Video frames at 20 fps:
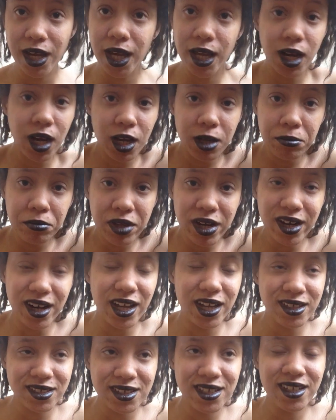And I admit
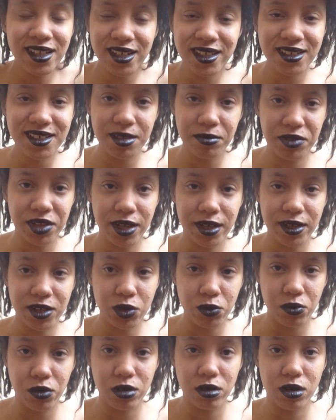it is something I
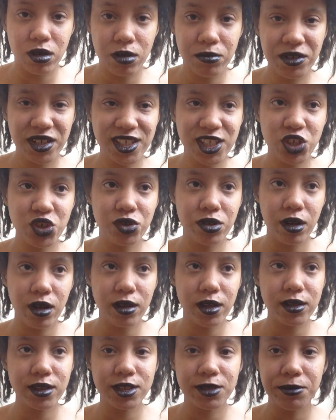need to work on, because I should
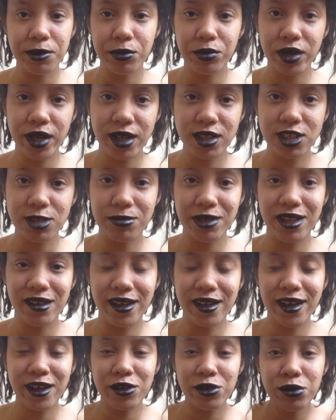not let these people get to me
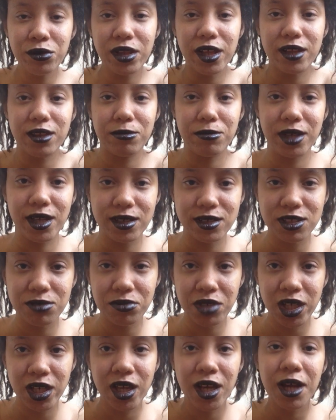like I do let them get
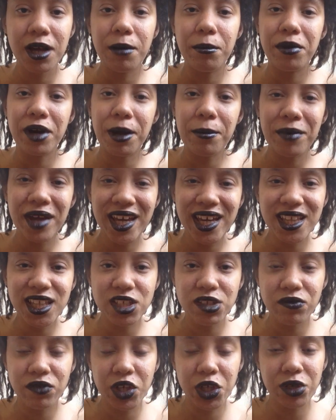to me. But I'm making
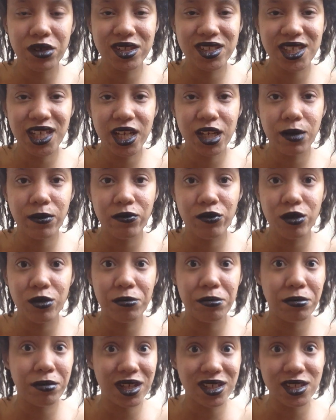this video to stand up
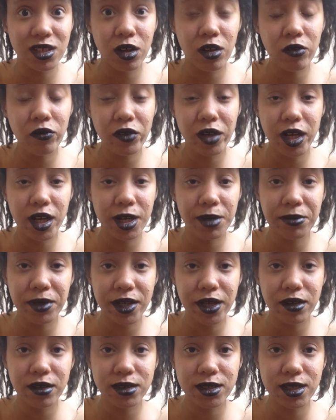for myself and
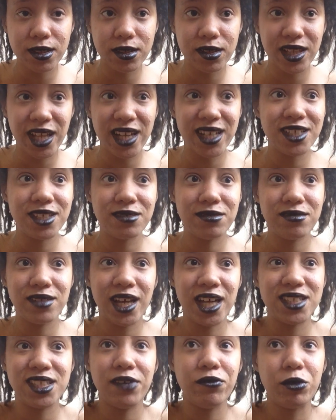anybody else that
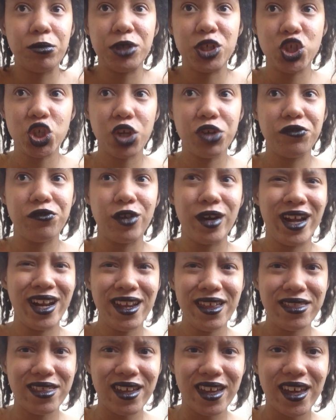has ever been judged for
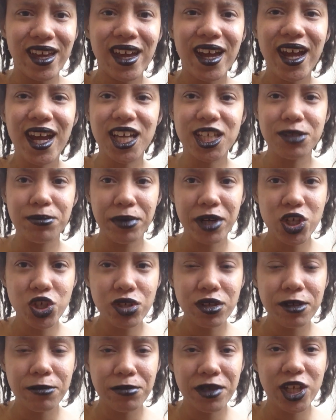anything,
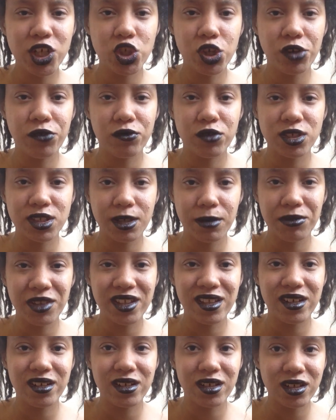especially being judged for
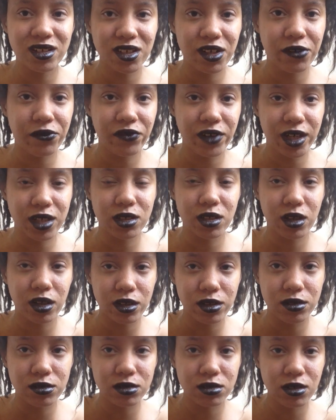something that doesn't affect
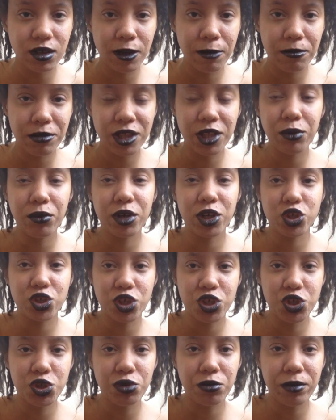others, but they want to
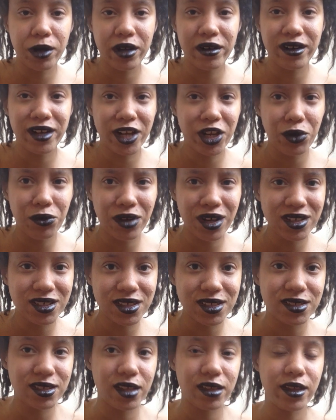judge you about it
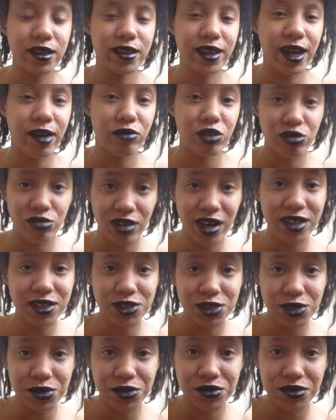anyways because they think they have the
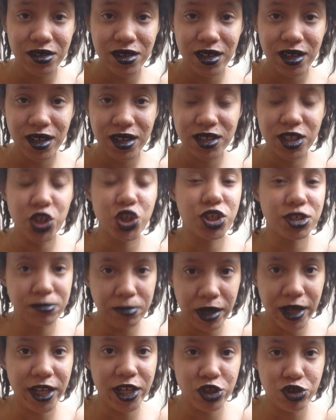right to, such
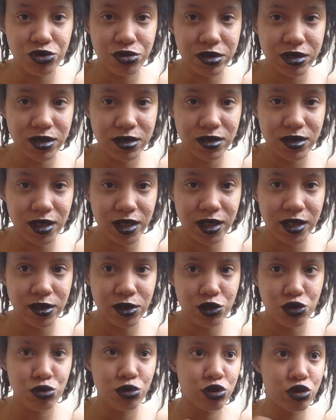as my interest
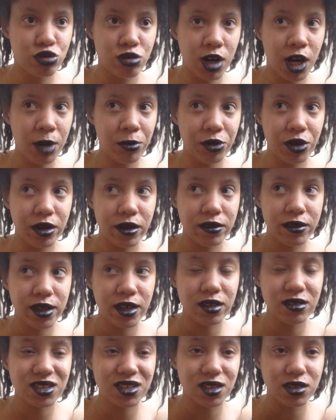in true crime or
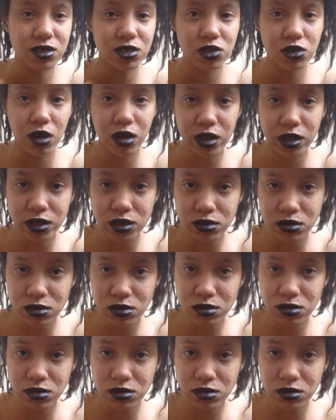anything else that's dark.